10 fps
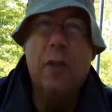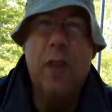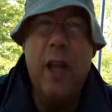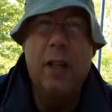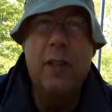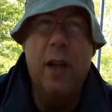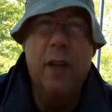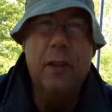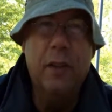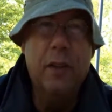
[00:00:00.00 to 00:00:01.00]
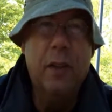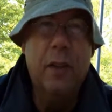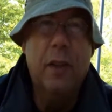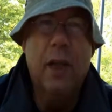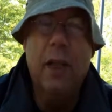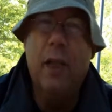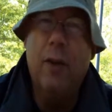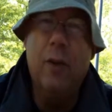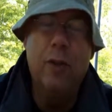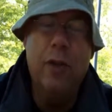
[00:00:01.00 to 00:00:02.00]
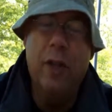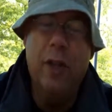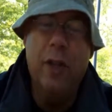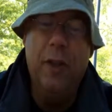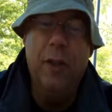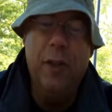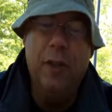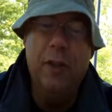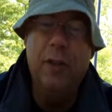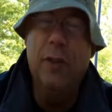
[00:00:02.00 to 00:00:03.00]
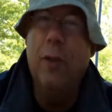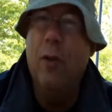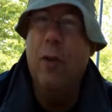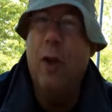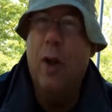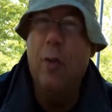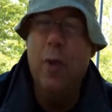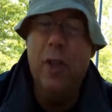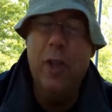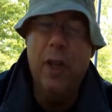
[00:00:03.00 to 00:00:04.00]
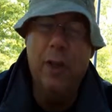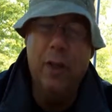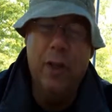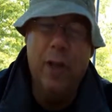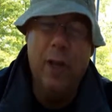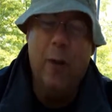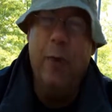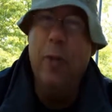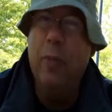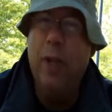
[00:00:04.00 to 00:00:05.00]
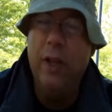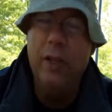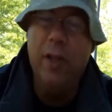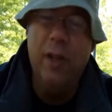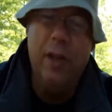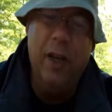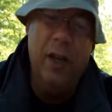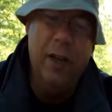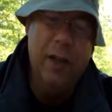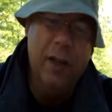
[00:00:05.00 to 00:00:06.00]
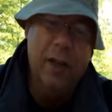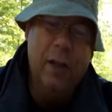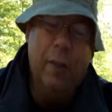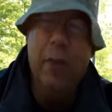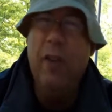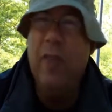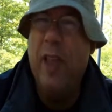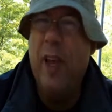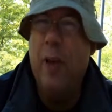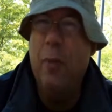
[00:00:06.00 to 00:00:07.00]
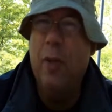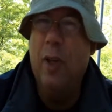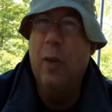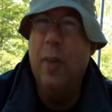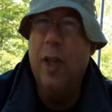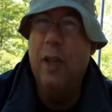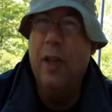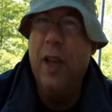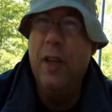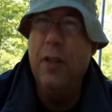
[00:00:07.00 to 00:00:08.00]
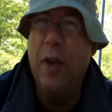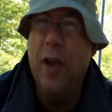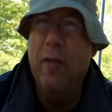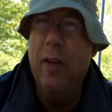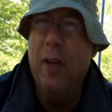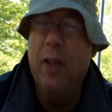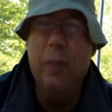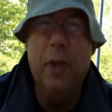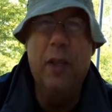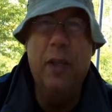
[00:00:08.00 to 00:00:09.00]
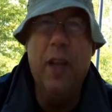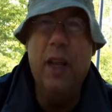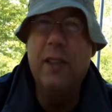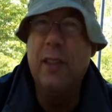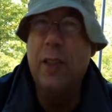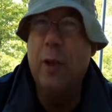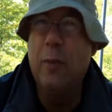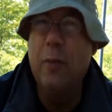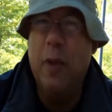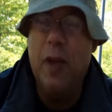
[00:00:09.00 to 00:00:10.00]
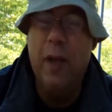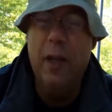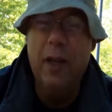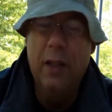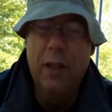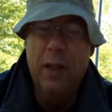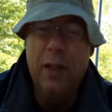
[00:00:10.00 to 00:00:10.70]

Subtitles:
So that's nice. And then of course all the other utensils that go along with the kitchen. How many plates do you need? Beef that up a little bit in case you have an unexpected guest that comes by.